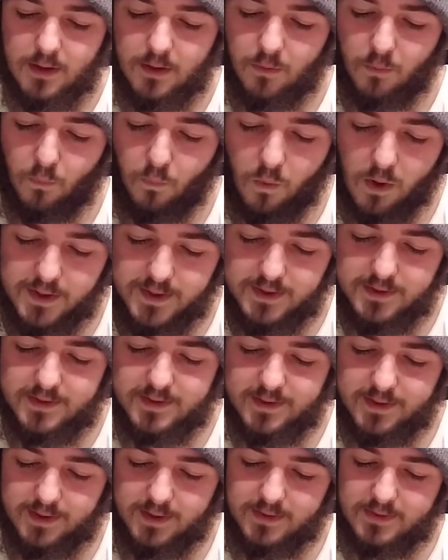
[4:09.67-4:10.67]
What
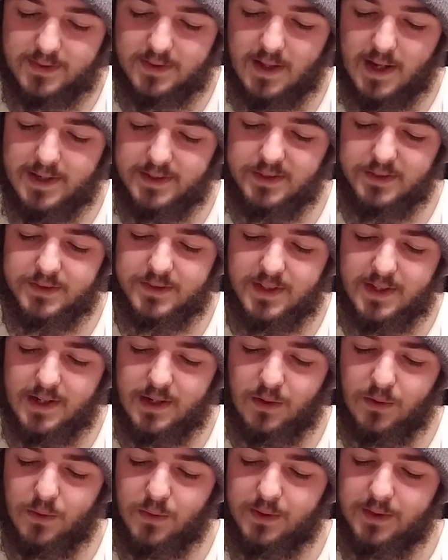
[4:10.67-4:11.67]
is the sliding
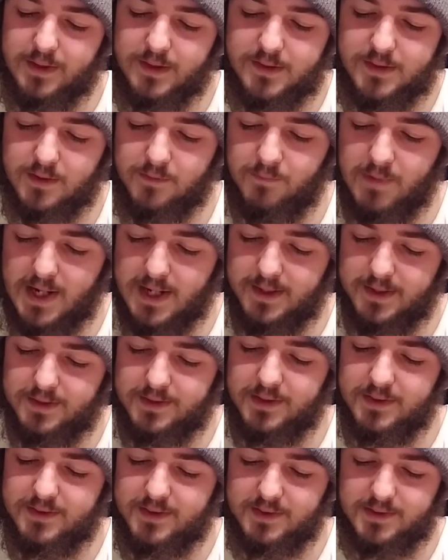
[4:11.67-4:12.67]
scale? Its
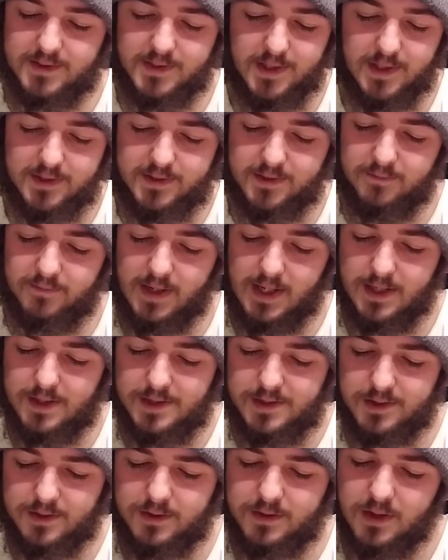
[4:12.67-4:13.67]
advantages, its
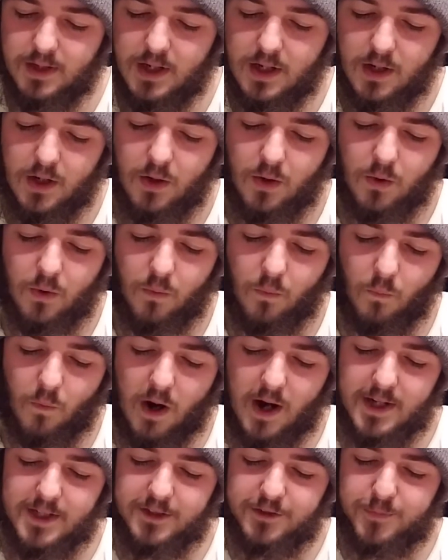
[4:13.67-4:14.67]
disadvantages?
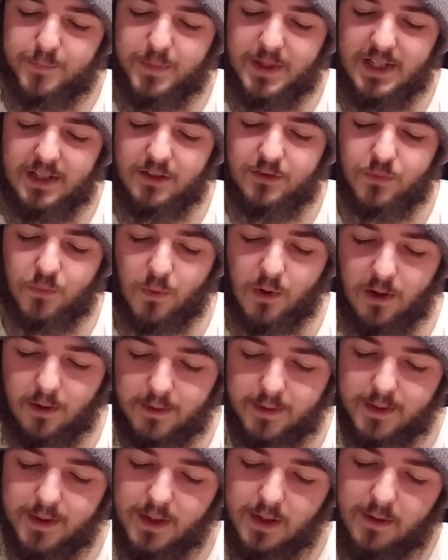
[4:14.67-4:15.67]
Why is piecework
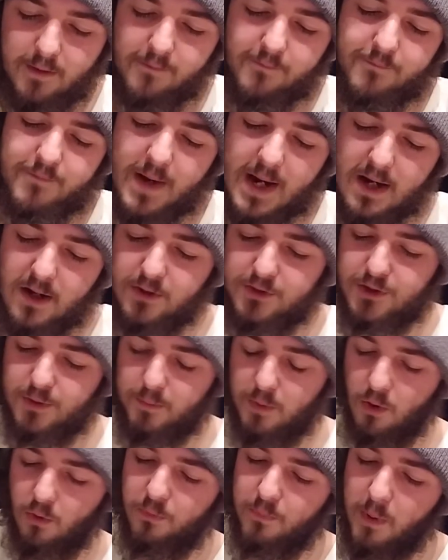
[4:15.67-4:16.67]
fair to
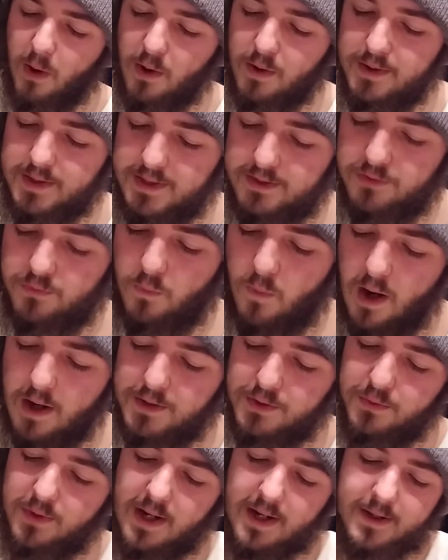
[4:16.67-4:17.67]
both parties? Why
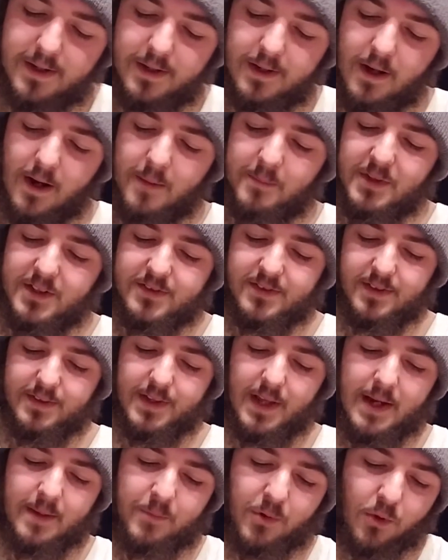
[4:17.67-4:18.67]
do economists and
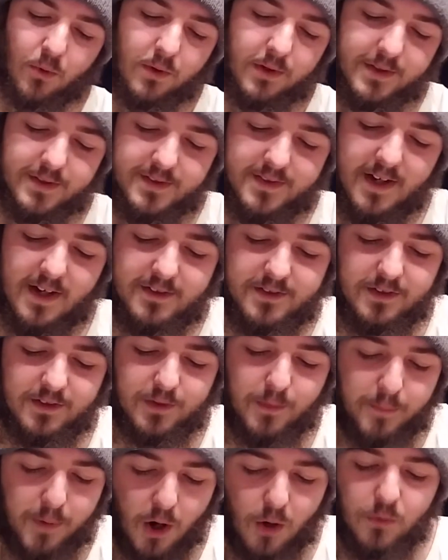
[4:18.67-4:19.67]
labor organizations
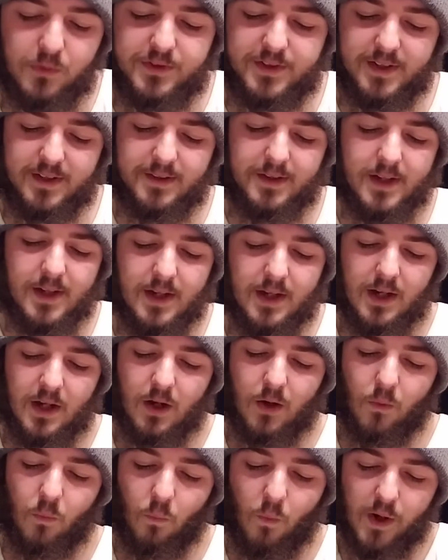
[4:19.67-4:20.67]
oppose it?
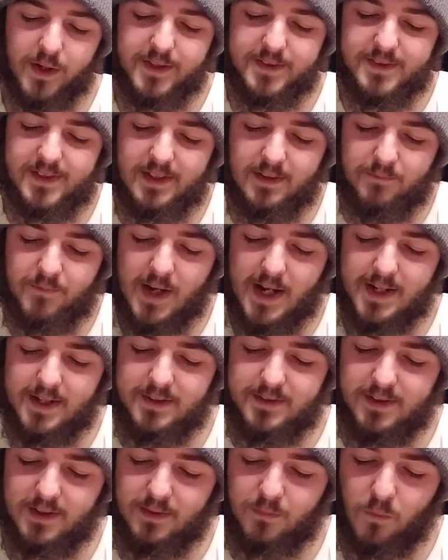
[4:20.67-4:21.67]
What is the
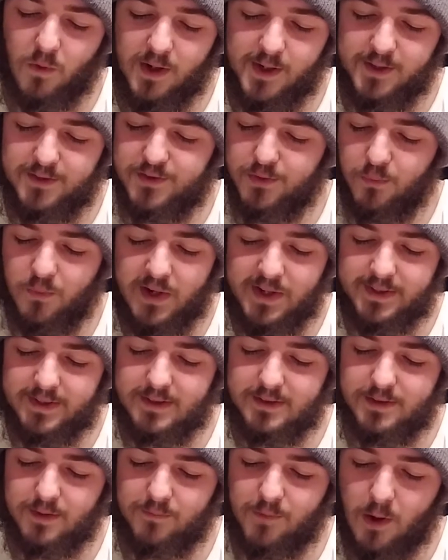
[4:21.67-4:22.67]
advantage and what is the
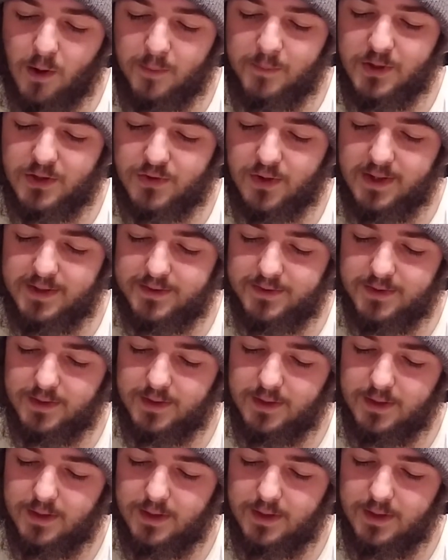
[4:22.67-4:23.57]
weakness of arbitration?